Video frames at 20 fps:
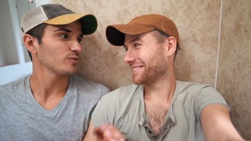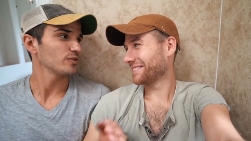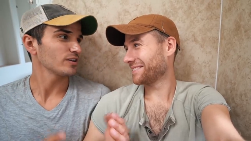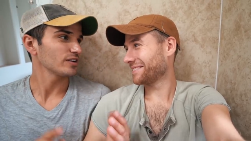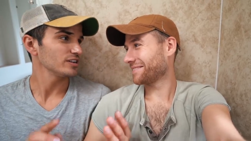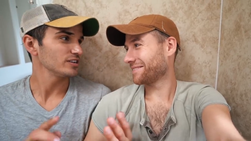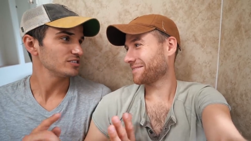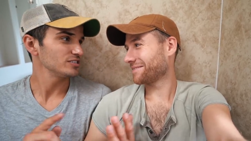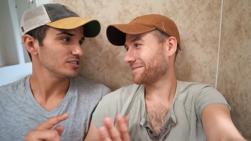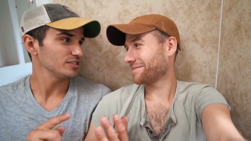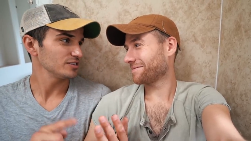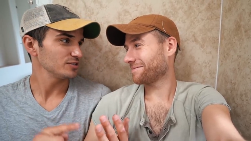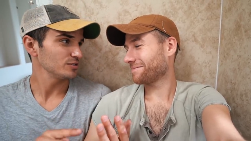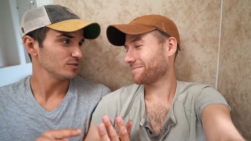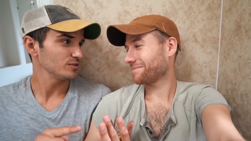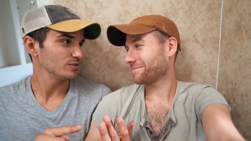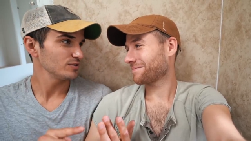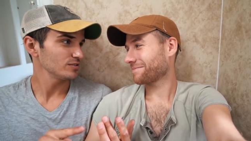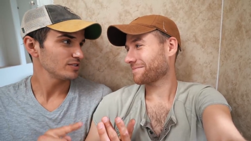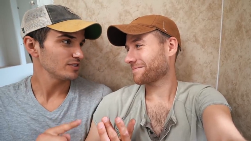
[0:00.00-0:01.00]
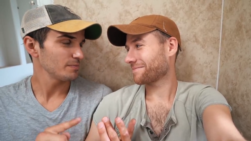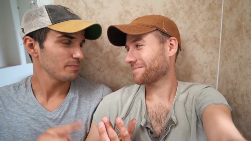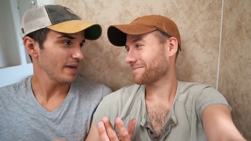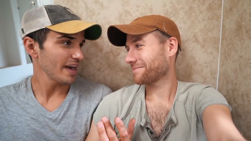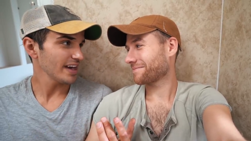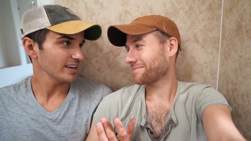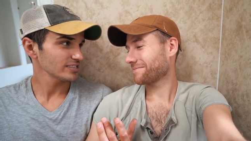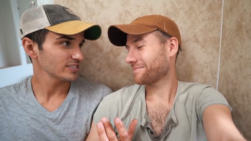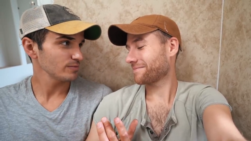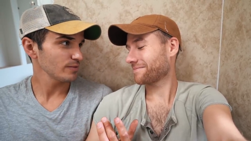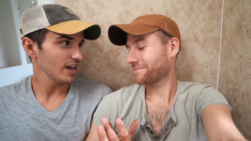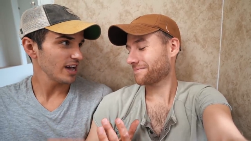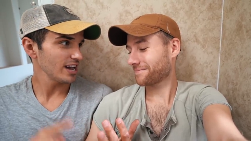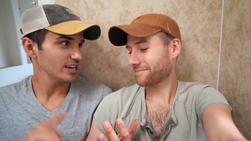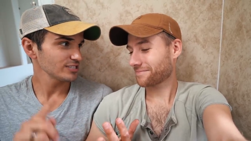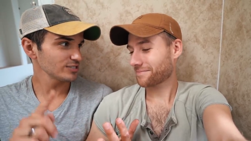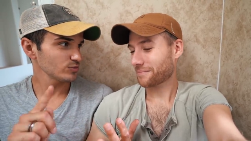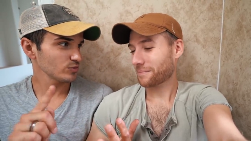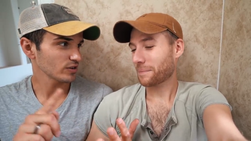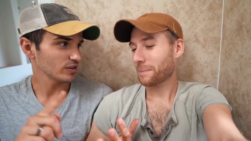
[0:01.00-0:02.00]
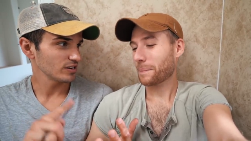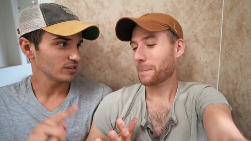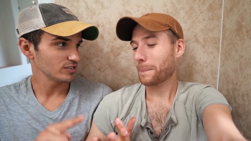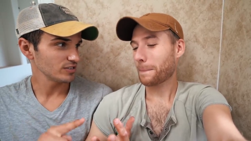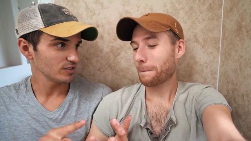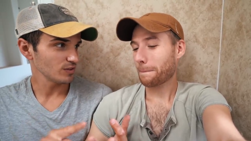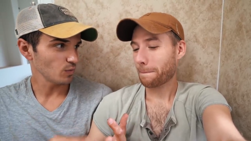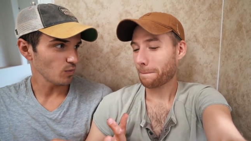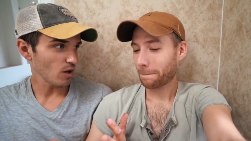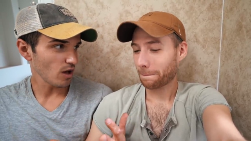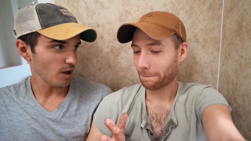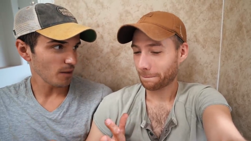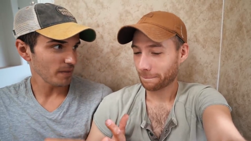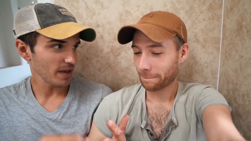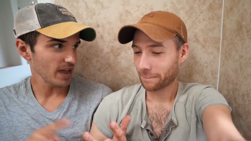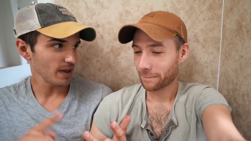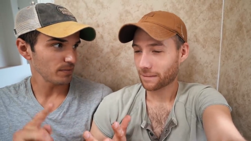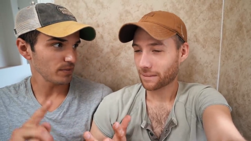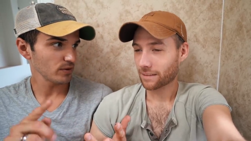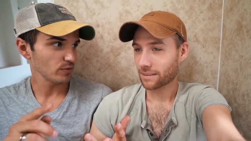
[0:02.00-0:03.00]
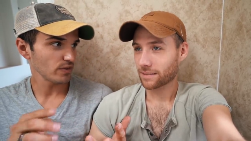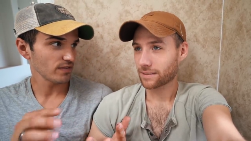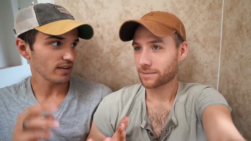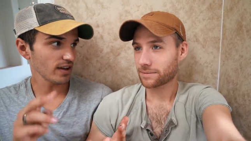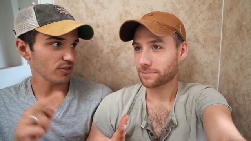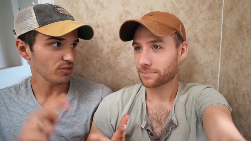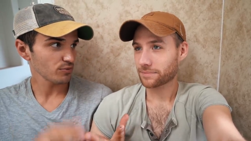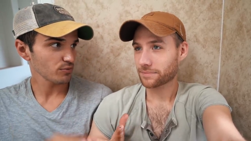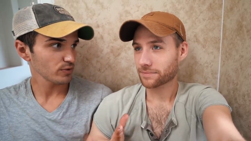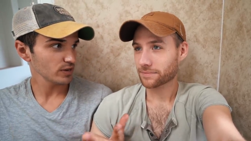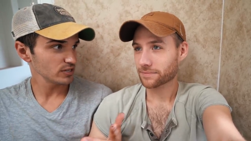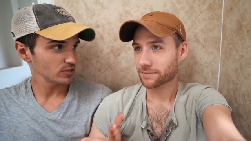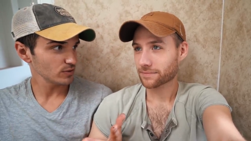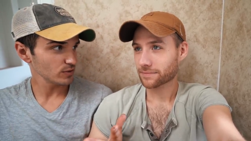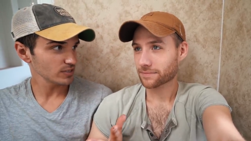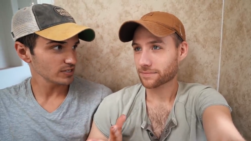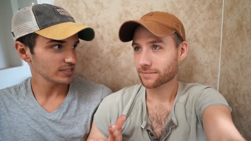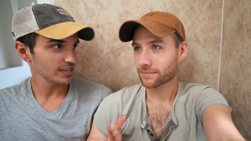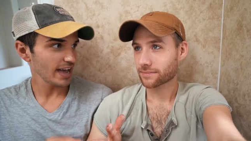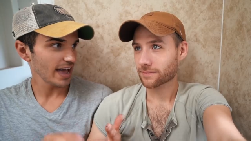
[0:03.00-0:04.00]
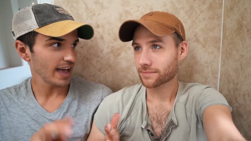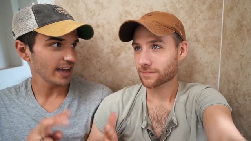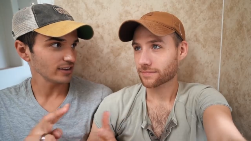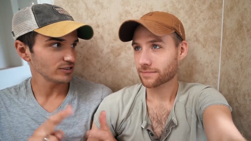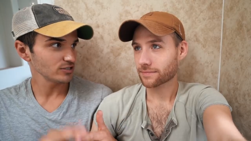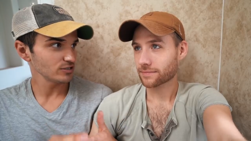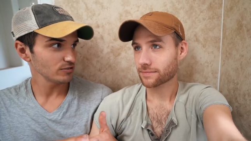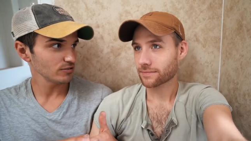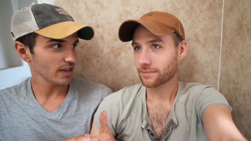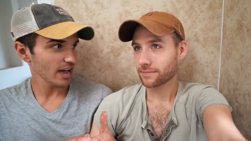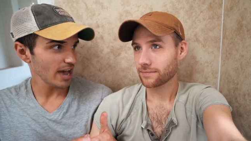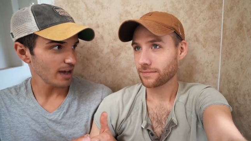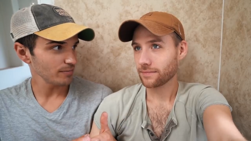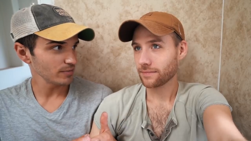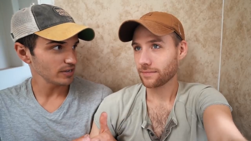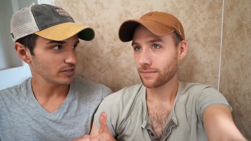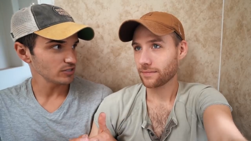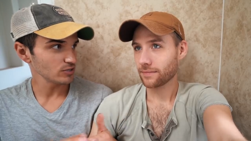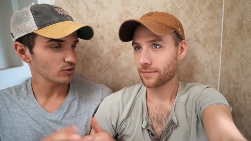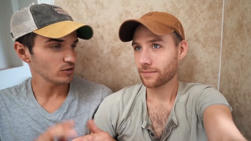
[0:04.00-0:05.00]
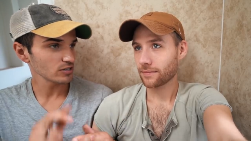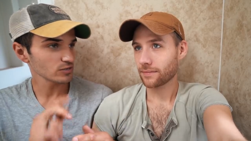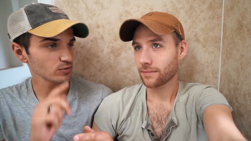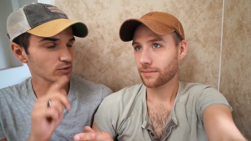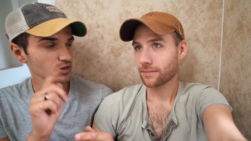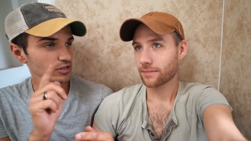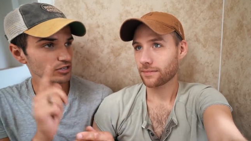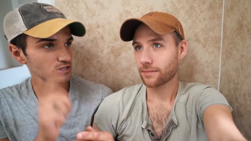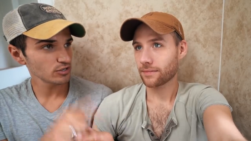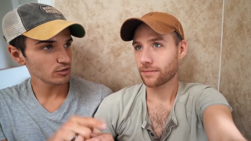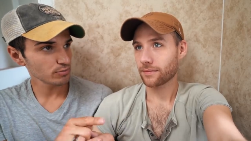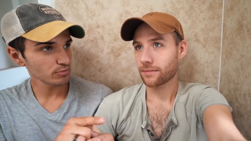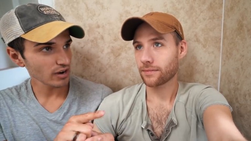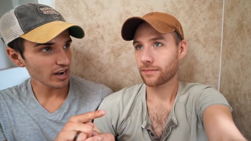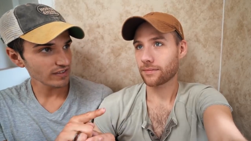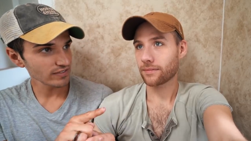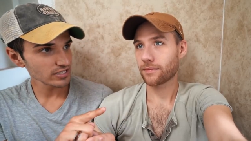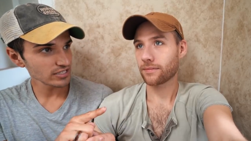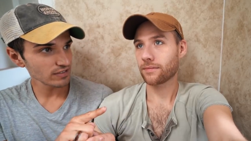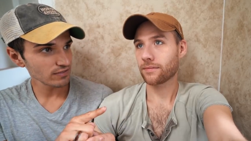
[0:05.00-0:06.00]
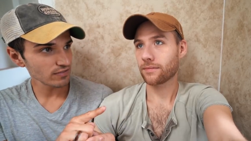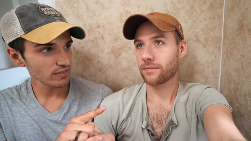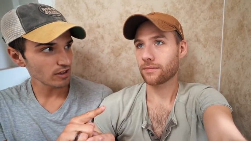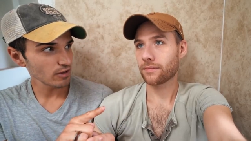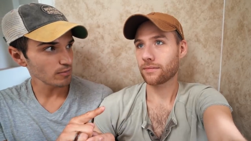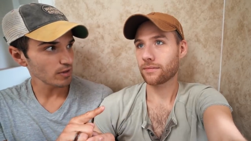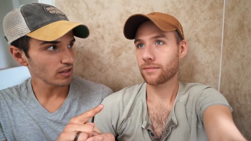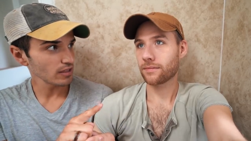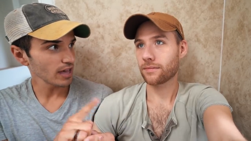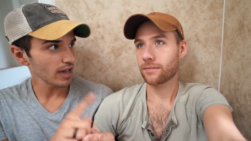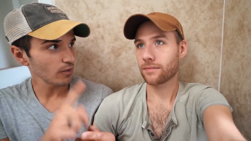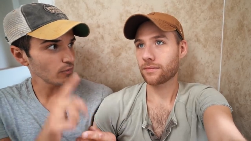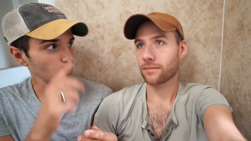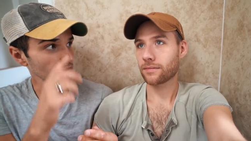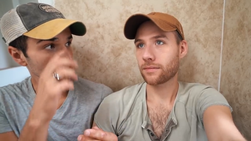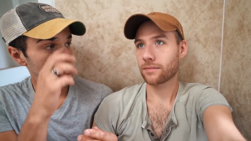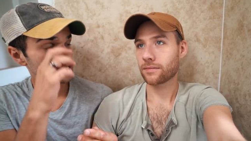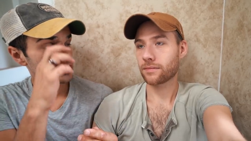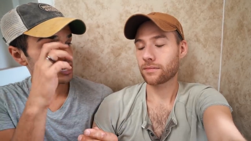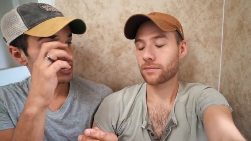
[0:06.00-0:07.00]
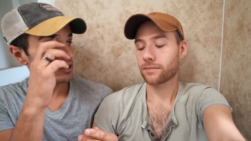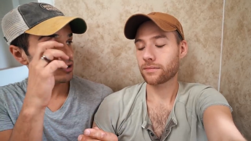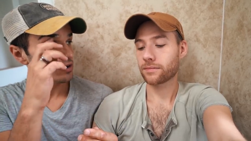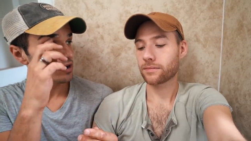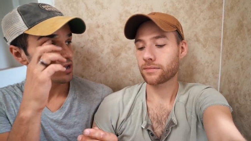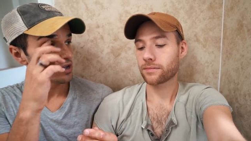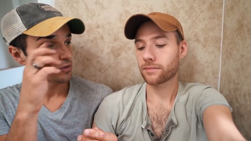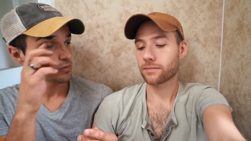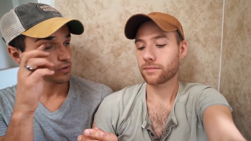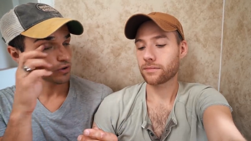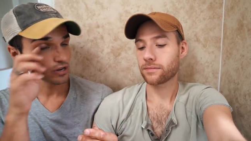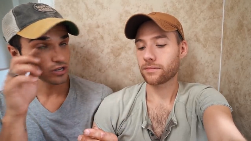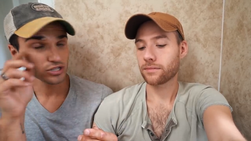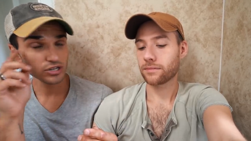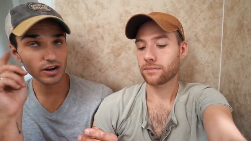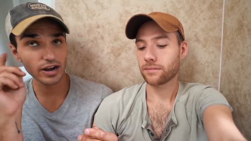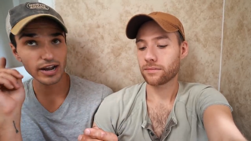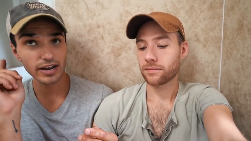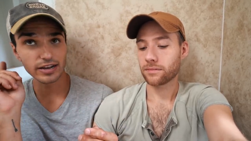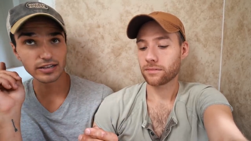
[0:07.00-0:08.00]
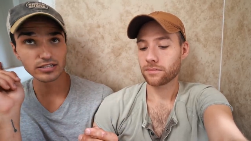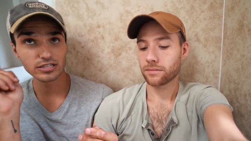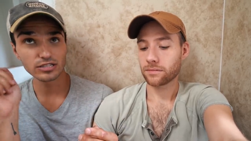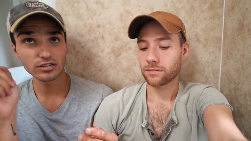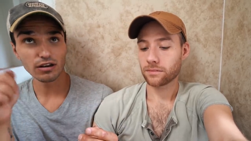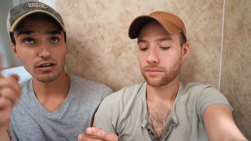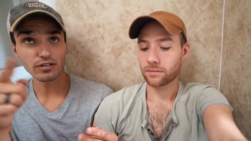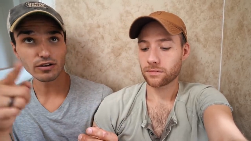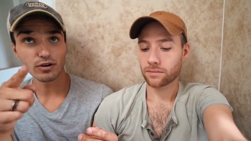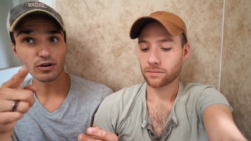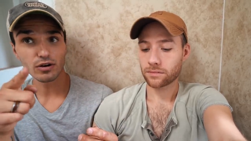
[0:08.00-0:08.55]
Speaker 1: We're going to do the backsplash. We're going to do the wallpaper. We've got 3 doors to hang, 2 cabinet doors. We're going to do a privacy film on that window. We're going to try and install the